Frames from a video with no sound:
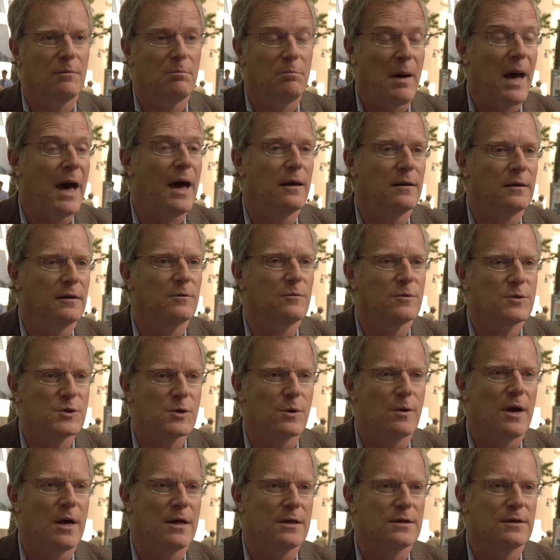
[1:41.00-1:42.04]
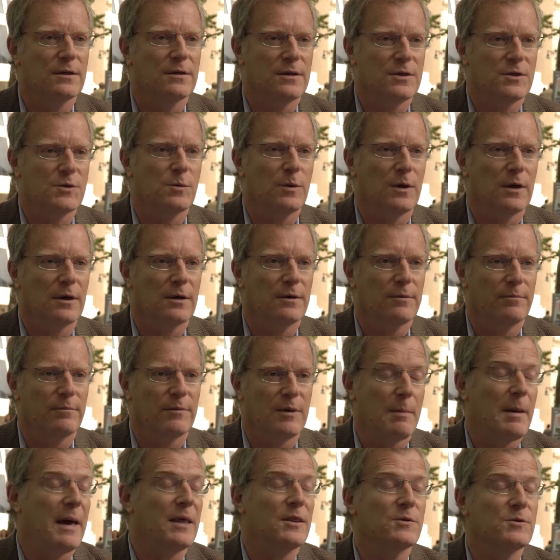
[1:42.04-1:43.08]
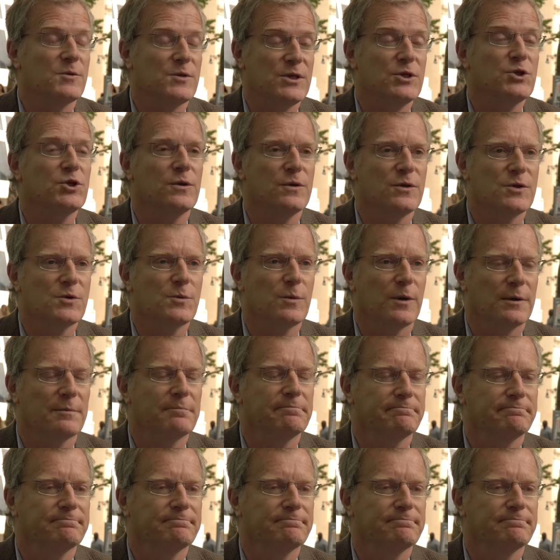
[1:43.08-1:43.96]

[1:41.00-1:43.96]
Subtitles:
patent that was granted this week, the patent that was issued this week.